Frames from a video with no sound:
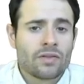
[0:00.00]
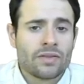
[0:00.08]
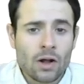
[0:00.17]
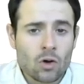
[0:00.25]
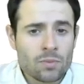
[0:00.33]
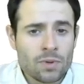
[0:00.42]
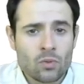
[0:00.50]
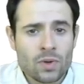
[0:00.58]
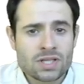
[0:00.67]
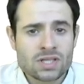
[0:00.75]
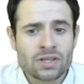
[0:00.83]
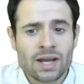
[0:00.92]
That could be a
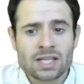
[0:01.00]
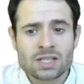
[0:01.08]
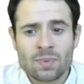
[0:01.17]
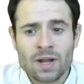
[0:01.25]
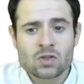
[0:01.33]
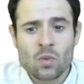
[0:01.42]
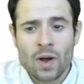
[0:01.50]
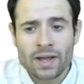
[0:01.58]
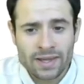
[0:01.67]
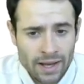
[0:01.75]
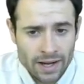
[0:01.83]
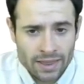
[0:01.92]
reason that explains why
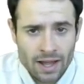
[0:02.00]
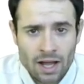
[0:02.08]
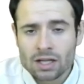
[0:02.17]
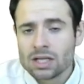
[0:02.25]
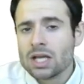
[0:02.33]
Canada